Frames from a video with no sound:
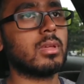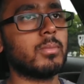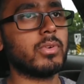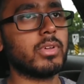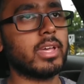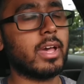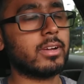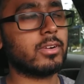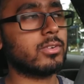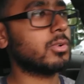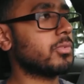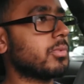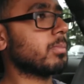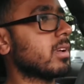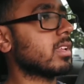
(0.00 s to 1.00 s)
But yeah, I don't
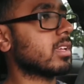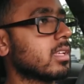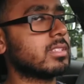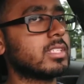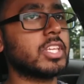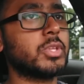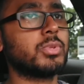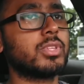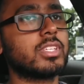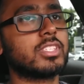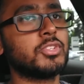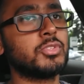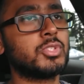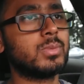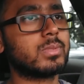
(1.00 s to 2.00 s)
know if I'm gonna continue this
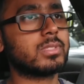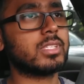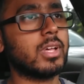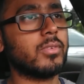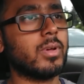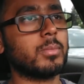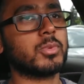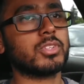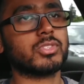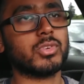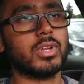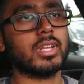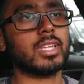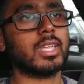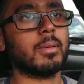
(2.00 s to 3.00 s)
YouTube stuff. I'm just
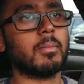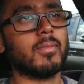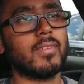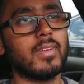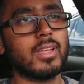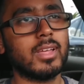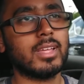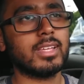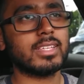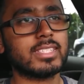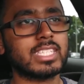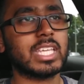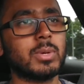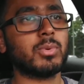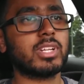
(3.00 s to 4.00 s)
trying to
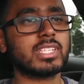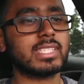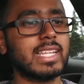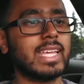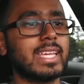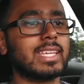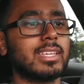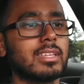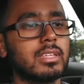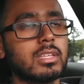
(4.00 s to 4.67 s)
see what it's like.